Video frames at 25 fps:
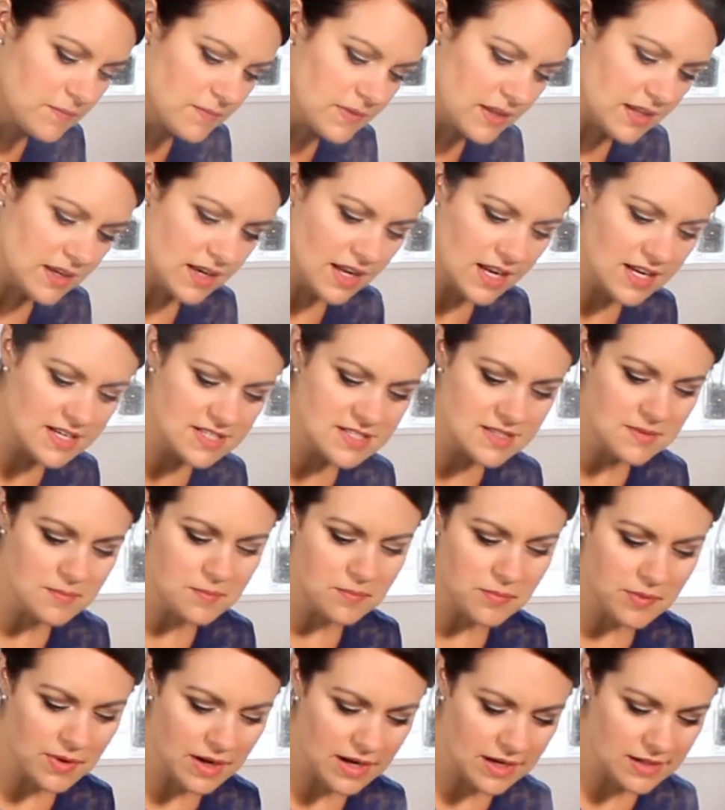they're nice
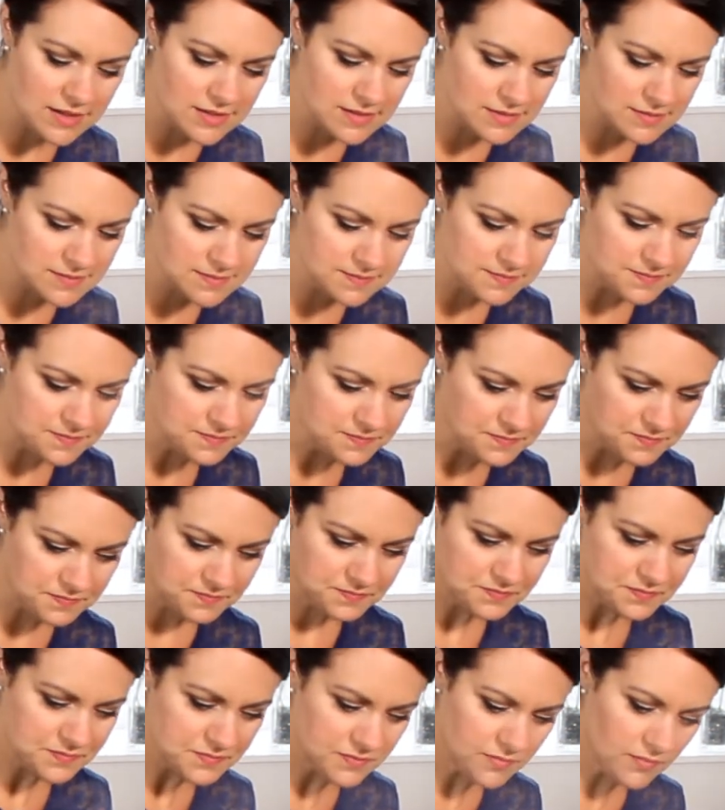and brown
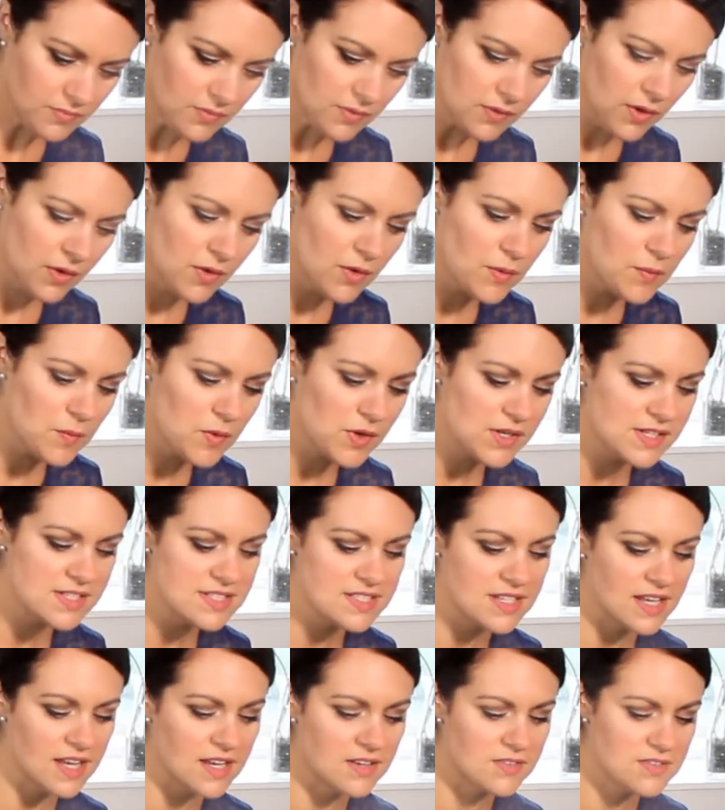on one
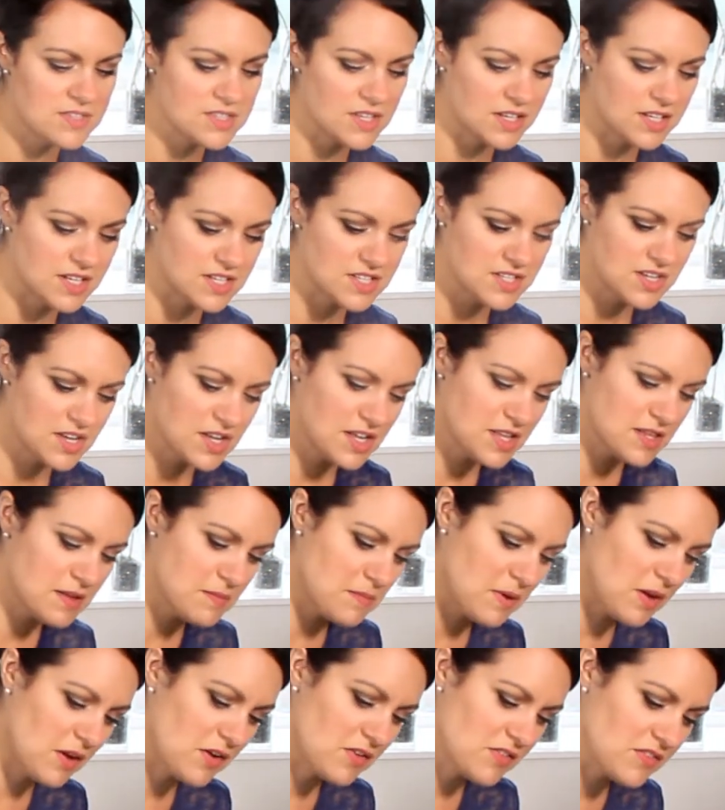side. I'm going to turn
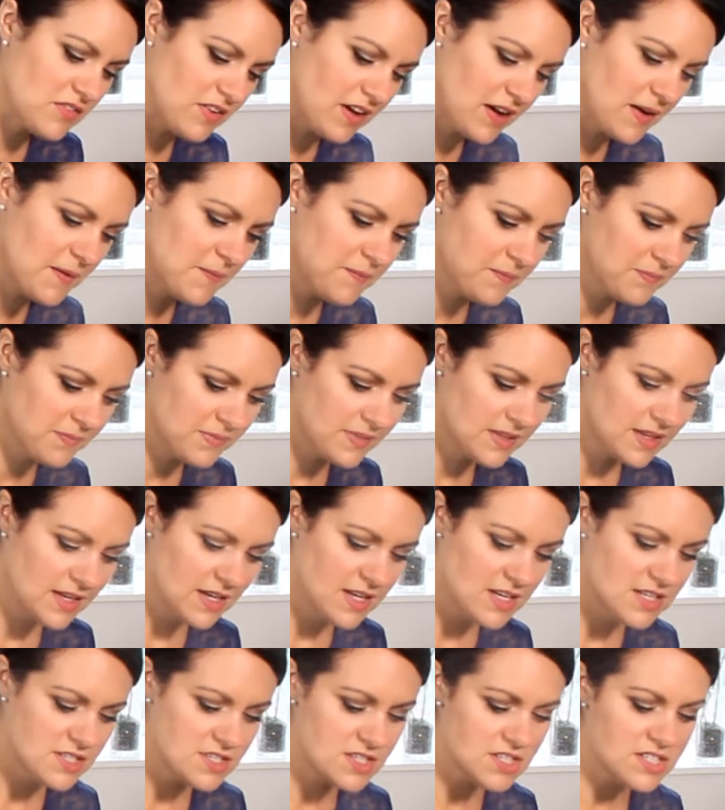them over
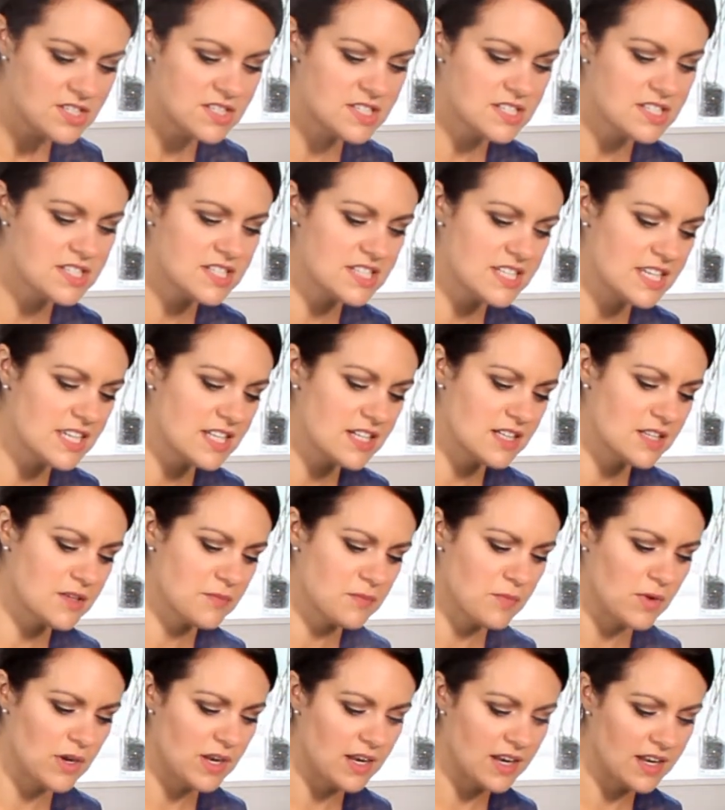just to seal
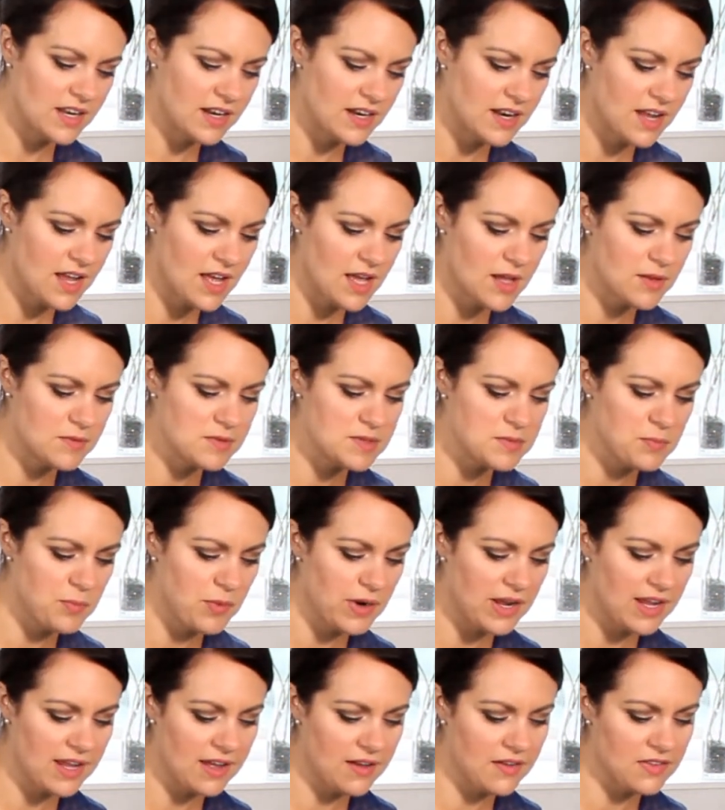them really, and it helps
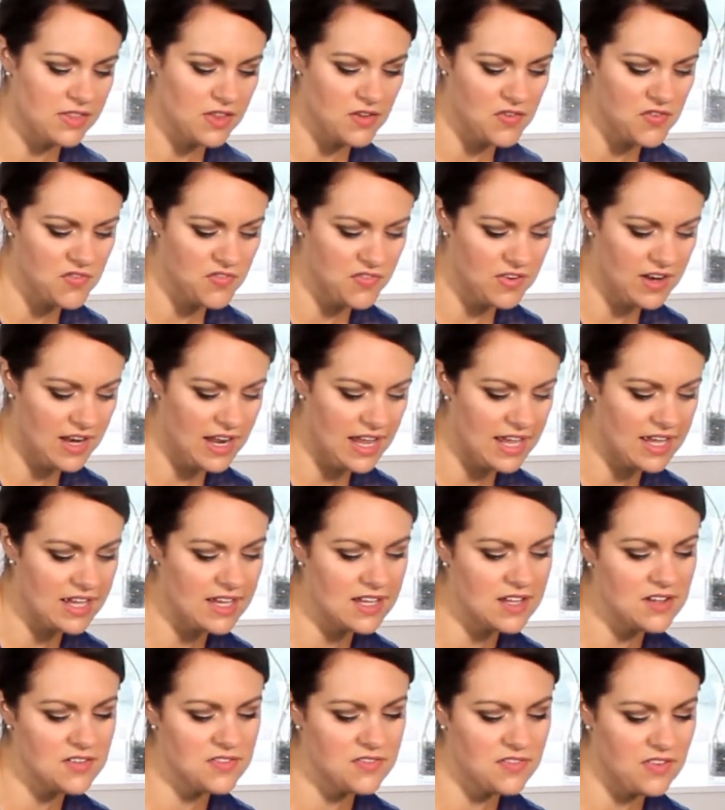bring out the
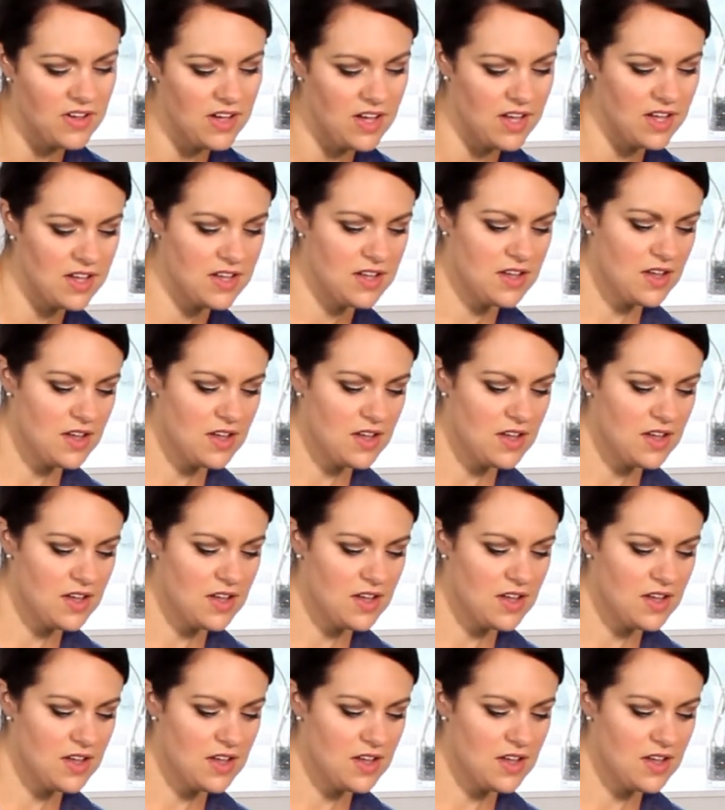flavour